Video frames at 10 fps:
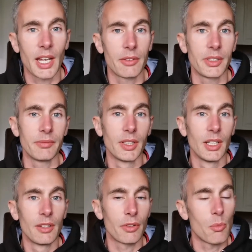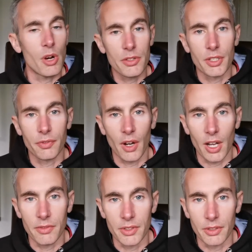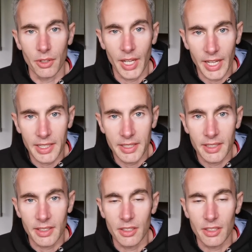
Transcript: counting from 1 to 5 in your head.